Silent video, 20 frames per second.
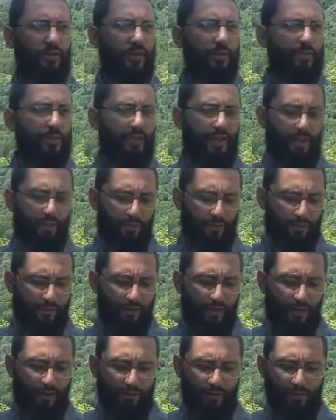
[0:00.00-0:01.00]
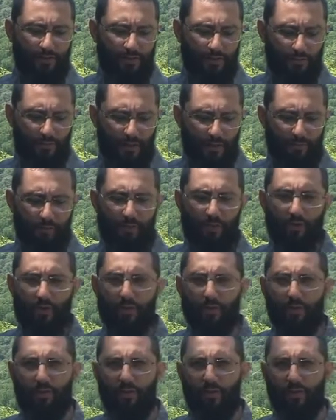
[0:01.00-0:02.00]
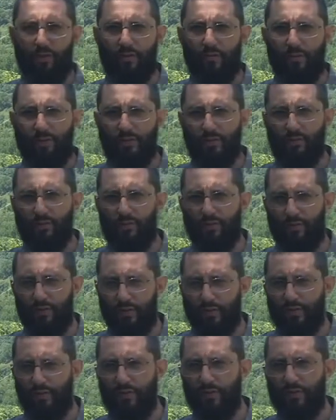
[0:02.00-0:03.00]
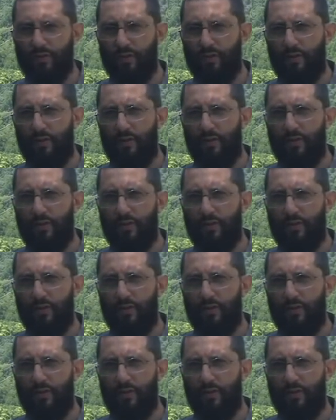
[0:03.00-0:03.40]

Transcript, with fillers: to come a day when the very richest people on earth are going to be Christians?